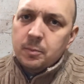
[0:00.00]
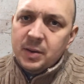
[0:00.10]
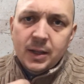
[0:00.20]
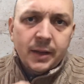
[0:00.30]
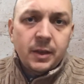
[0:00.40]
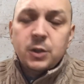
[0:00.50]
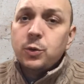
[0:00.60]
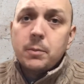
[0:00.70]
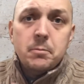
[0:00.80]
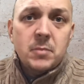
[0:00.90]
be like the English
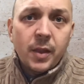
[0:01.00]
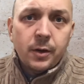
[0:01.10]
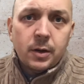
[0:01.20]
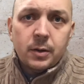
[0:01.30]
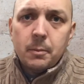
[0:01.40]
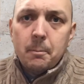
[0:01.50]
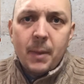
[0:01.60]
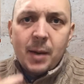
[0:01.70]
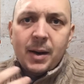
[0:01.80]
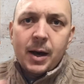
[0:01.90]
word mother,
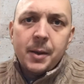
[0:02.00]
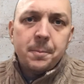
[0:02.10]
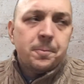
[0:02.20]
mama.